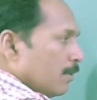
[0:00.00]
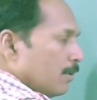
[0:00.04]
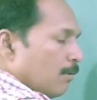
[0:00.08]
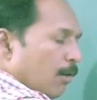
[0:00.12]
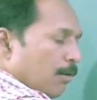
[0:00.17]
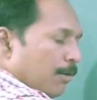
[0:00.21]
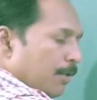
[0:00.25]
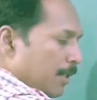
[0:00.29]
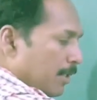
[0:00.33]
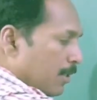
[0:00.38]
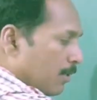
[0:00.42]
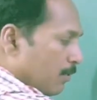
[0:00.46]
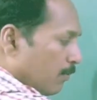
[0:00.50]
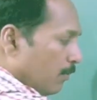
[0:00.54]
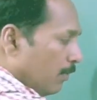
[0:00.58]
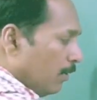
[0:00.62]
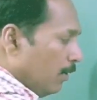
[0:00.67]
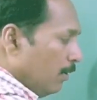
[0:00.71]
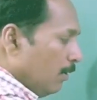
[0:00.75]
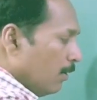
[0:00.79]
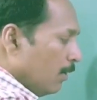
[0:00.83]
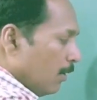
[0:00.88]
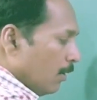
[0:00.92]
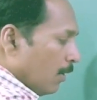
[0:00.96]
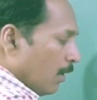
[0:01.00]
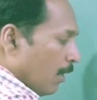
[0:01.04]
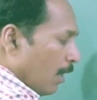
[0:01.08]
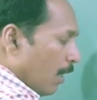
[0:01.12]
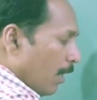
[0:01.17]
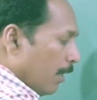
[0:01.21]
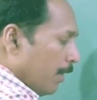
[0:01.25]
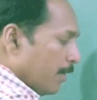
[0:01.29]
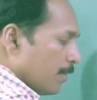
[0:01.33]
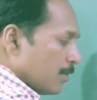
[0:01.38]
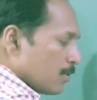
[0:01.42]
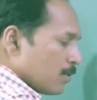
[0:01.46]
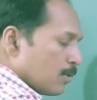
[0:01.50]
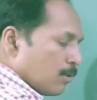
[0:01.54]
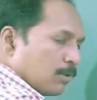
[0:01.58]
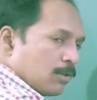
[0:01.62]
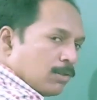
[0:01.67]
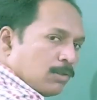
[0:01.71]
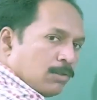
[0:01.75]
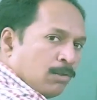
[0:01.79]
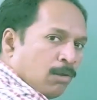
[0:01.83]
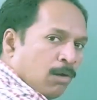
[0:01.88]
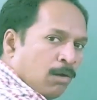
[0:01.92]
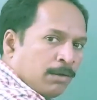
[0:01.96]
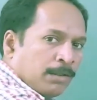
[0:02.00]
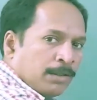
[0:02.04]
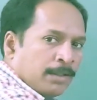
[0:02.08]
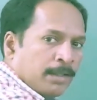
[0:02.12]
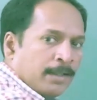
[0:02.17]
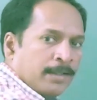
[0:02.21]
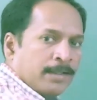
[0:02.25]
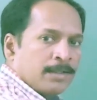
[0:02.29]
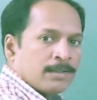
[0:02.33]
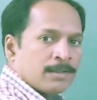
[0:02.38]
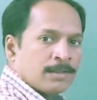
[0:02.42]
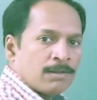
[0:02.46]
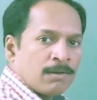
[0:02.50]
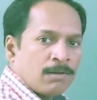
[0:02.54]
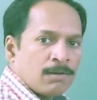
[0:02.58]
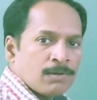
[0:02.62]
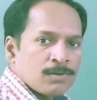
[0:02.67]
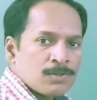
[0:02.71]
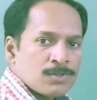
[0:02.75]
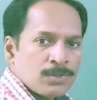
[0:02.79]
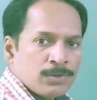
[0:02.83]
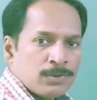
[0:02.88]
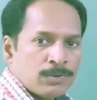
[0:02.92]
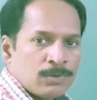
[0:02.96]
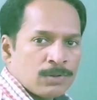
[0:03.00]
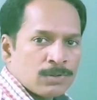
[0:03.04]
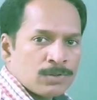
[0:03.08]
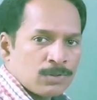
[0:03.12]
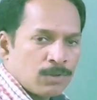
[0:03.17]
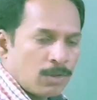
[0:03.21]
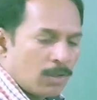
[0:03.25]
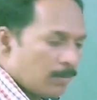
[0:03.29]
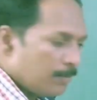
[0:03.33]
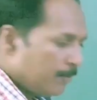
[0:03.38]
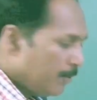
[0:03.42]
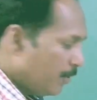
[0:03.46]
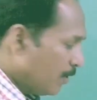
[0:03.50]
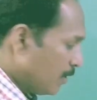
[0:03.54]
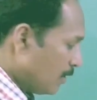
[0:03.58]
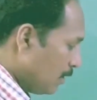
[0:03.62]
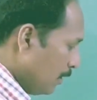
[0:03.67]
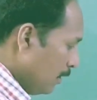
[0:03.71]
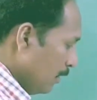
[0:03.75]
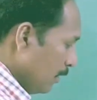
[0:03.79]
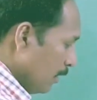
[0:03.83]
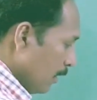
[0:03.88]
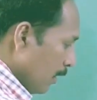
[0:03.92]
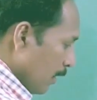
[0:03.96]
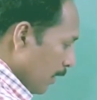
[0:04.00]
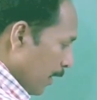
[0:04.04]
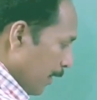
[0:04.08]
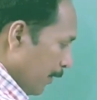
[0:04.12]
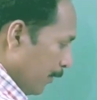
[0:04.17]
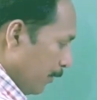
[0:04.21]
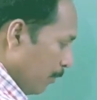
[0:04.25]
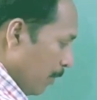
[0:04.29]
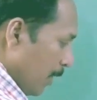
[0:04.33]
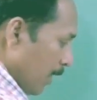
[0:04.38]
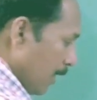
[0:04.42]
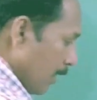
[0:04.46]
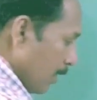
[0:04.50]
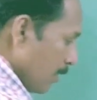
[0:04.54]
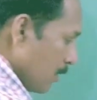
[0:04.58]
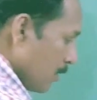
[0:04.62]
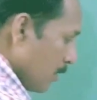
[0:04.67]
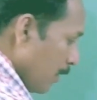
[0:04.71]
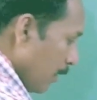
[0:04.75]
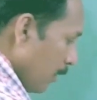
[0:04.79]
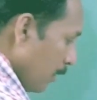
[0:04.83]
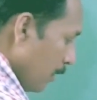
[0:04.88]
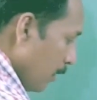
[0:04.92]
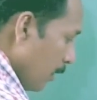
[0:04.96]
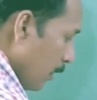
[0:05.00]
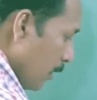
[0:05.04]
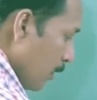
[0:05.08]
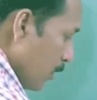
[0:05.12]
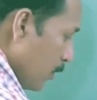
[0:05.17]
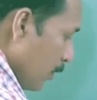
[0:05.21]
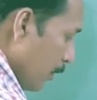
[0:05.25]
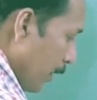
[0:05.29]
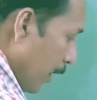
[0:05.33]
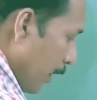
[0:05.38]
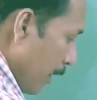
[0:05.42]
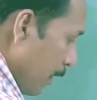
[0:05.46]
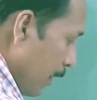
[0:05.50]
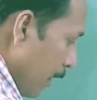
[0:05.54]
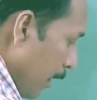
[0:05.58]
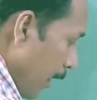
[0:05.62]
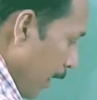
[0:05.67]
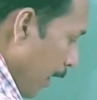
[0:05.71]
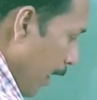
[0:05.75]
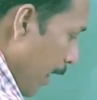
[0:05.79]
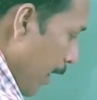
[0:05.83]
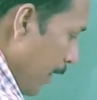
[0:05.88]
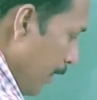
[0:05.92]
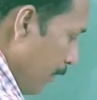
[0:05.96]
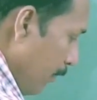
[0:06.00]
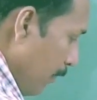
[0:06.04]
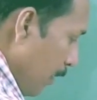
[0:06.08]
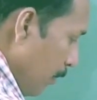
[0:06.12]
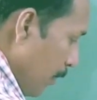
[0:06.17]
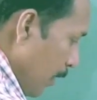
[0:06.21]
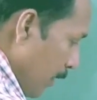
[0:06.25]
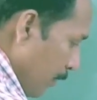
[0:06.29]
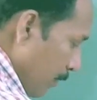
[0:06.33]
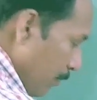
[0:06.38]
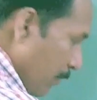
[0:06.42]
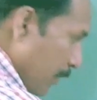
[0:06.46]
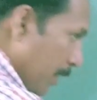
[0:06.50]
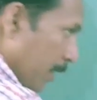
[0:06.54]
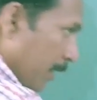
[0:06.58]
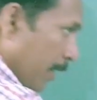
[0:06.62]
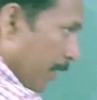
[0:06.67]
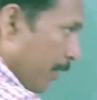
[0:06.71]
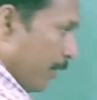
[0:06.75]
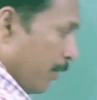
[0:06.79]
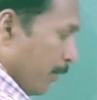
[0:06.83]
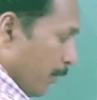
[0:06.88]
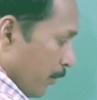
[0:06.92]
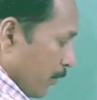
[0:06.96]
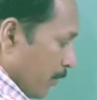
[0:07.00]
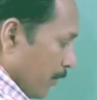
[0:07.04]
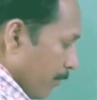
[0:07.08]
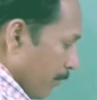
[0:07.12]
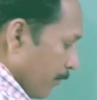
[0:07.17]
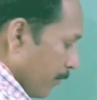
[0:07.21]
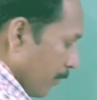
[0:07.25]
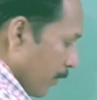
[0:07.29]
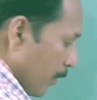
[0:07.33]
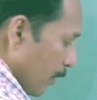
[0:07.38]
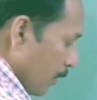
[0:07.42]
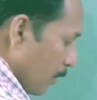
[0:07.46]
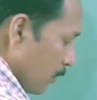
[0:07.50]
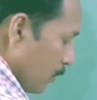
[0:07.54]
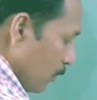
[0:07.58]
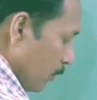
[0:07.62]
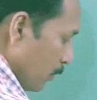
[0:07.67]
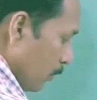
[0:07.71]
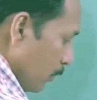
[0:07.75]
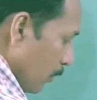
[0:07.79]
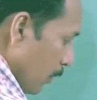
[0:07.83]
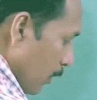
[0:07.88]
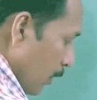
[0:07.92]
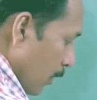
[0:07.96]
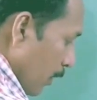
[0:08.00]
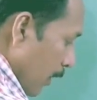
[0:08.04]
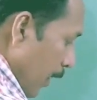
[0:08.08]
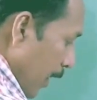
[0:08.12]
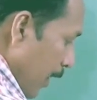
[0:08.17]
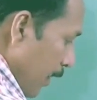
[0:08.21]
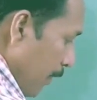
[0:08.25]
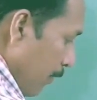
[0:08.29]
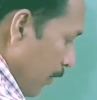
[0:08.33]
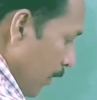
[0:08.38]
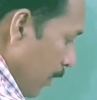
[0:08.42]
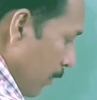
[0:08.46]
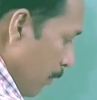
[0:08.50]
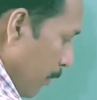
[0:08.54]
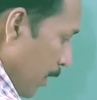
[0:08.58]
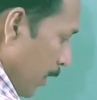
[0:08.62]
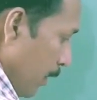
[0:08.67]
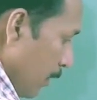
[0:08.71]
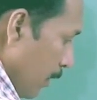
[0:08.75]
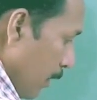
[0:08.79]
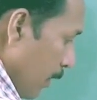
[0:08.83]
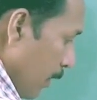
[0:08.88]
not equal and it is not greater than also. So obviously it will be less than. So then n will be reduced. So n will be